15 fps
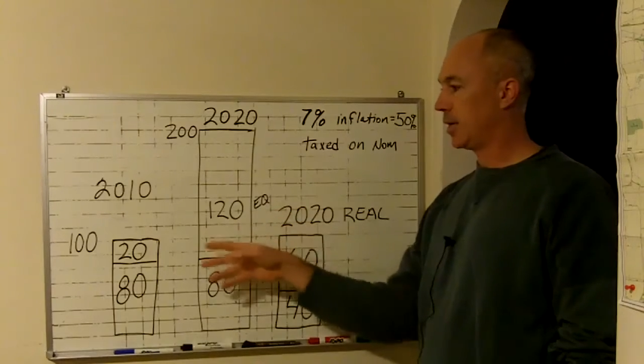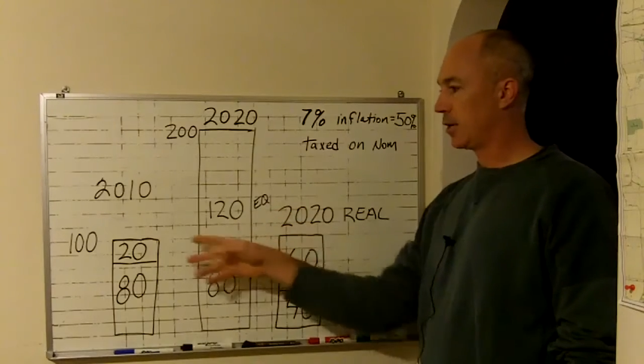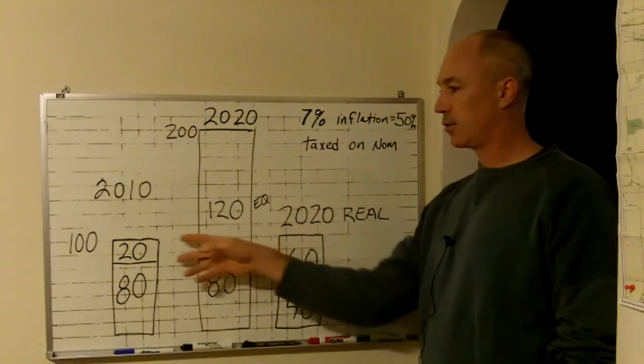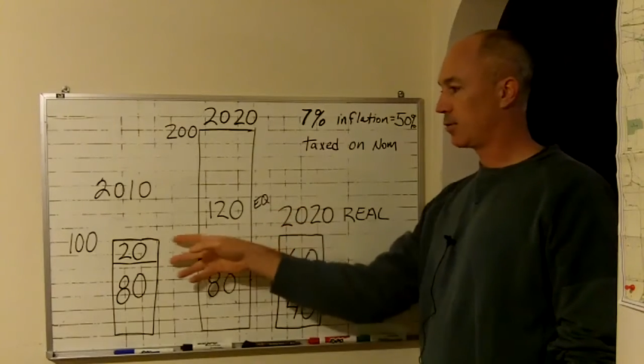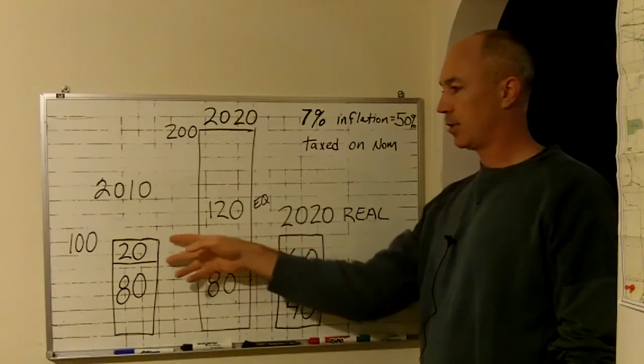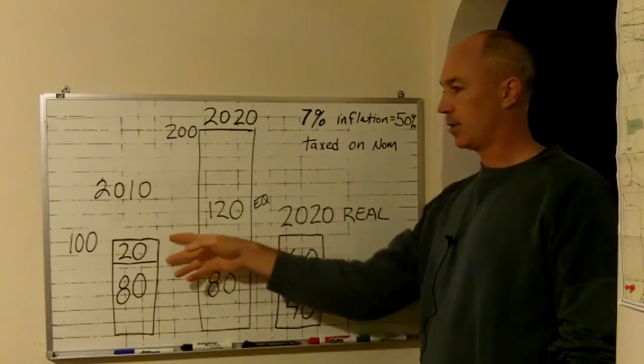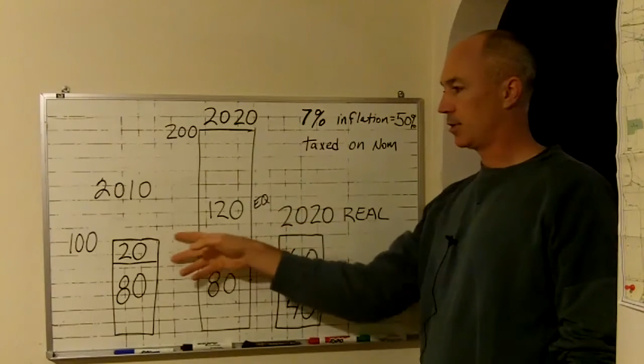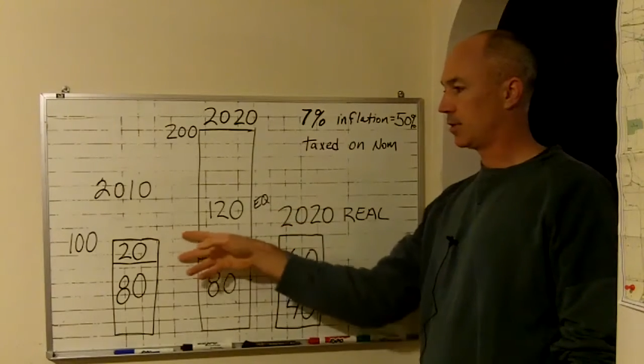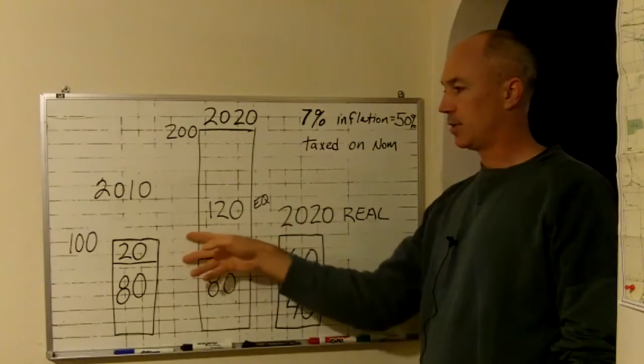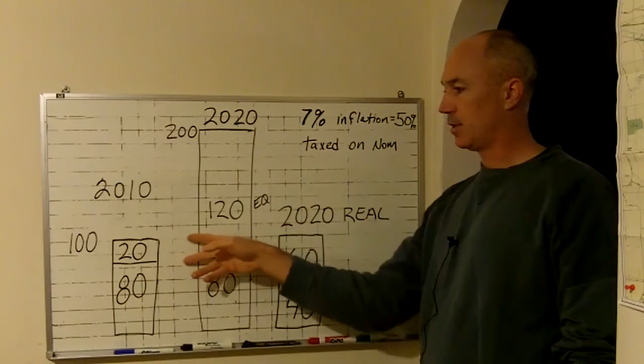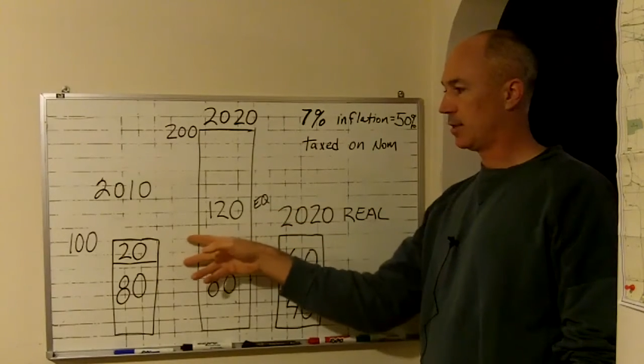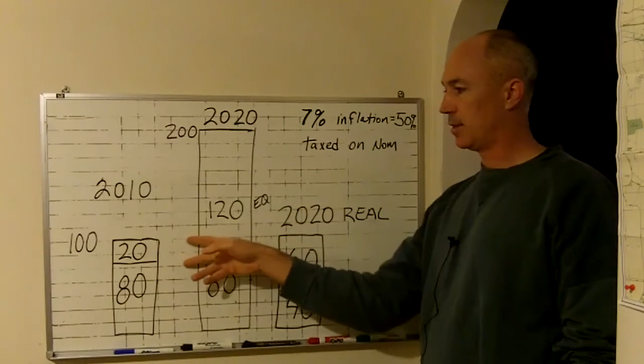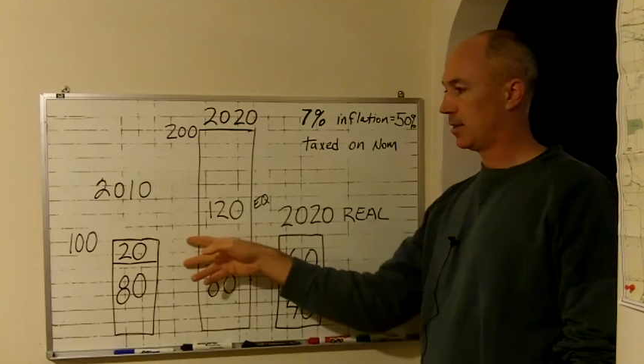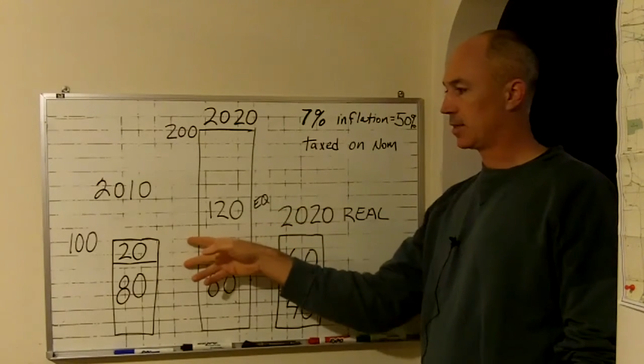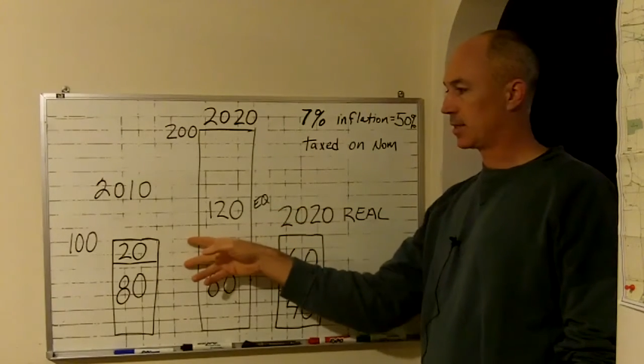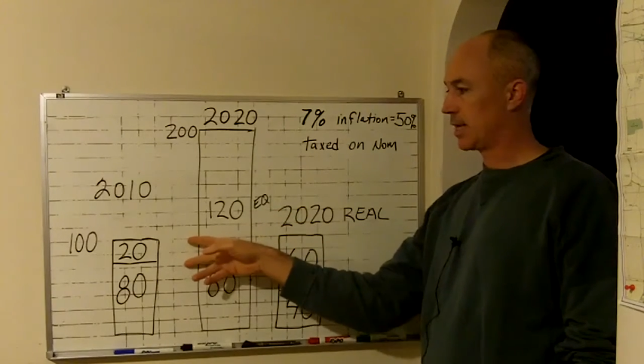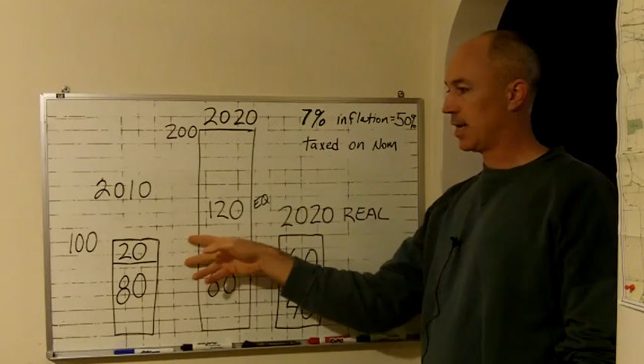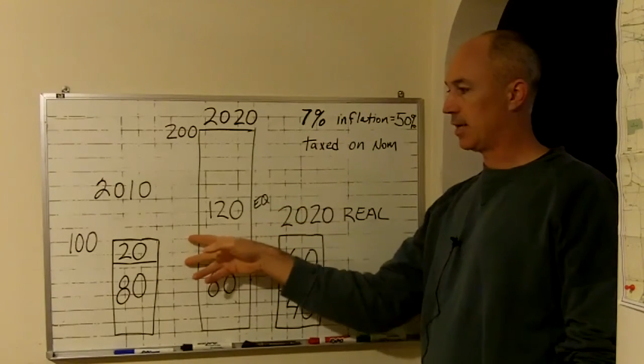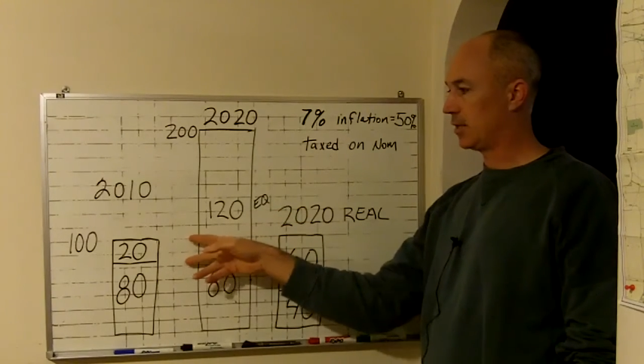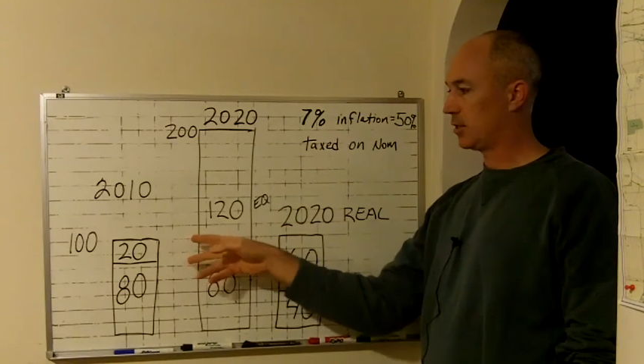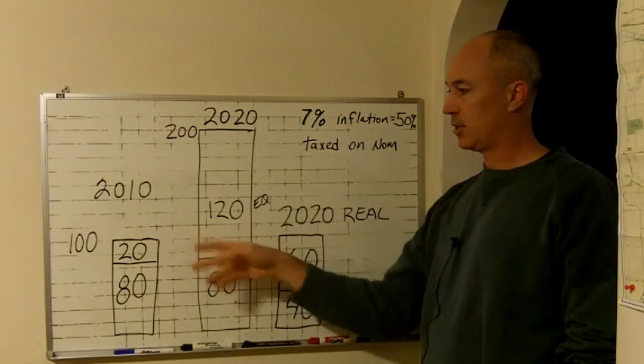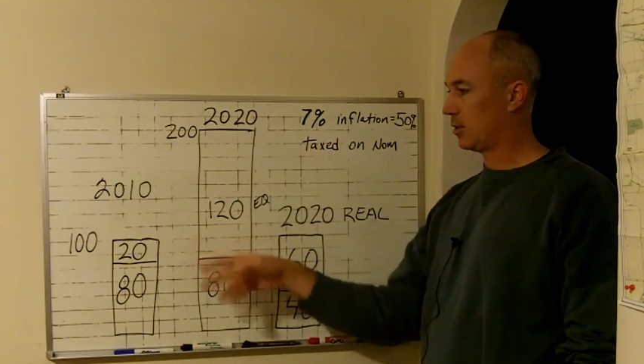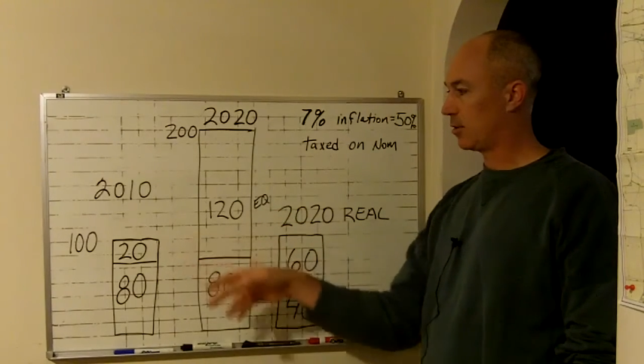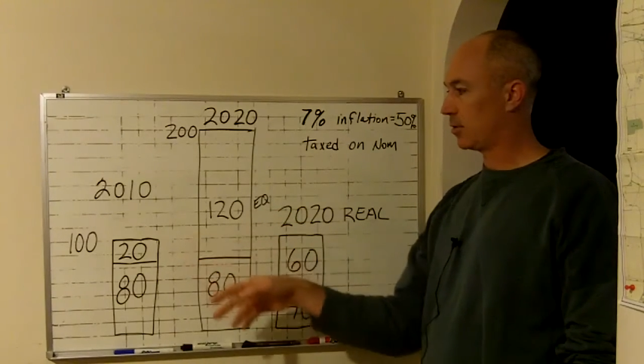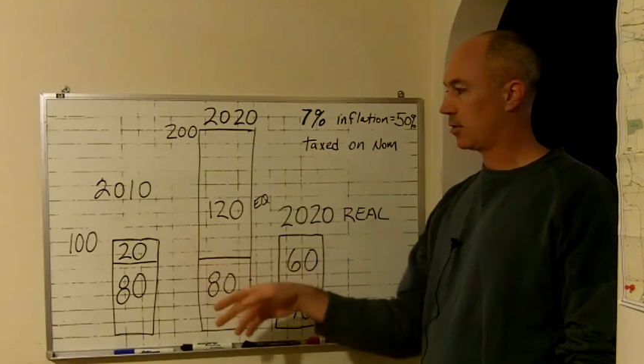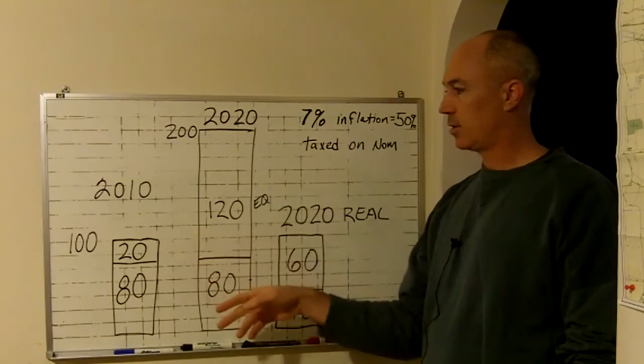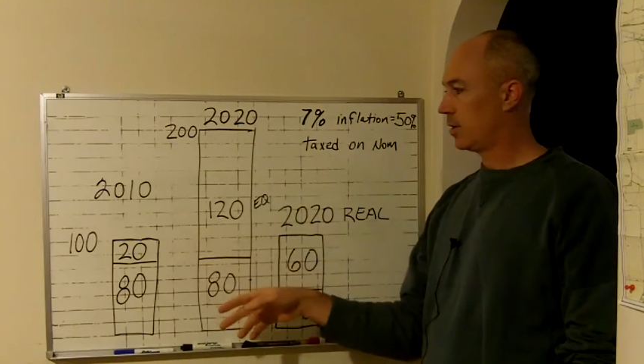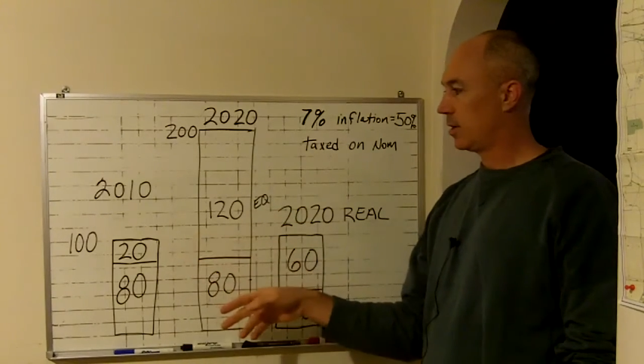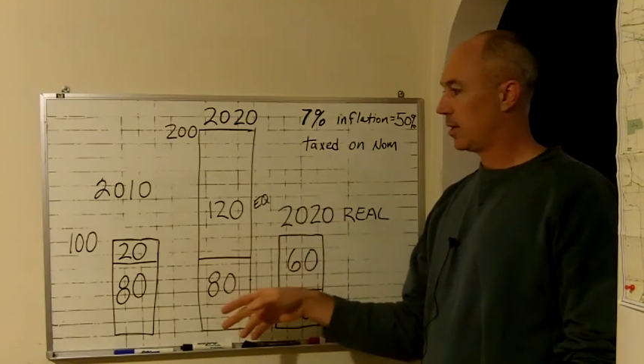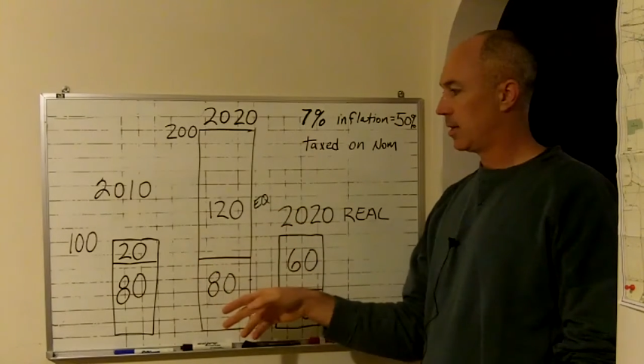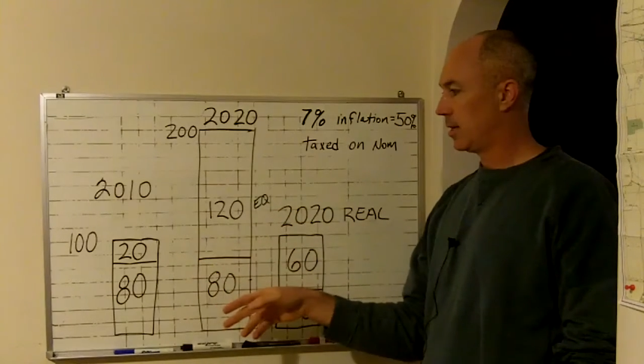increase. In this case here,